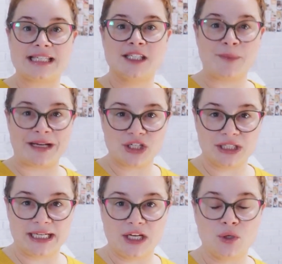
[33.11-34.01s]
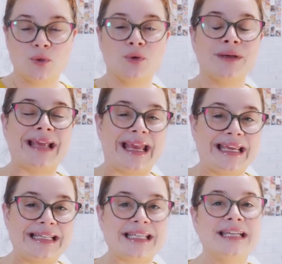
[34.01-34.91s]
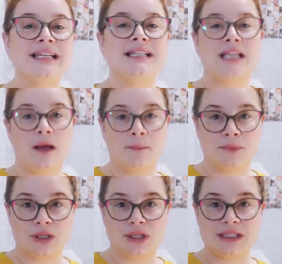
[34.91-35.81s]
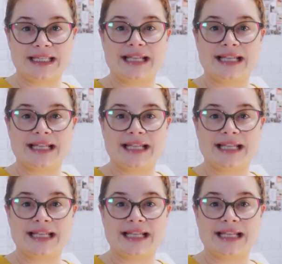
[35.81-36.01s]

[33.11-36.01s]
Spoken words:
especially, who create tumblers,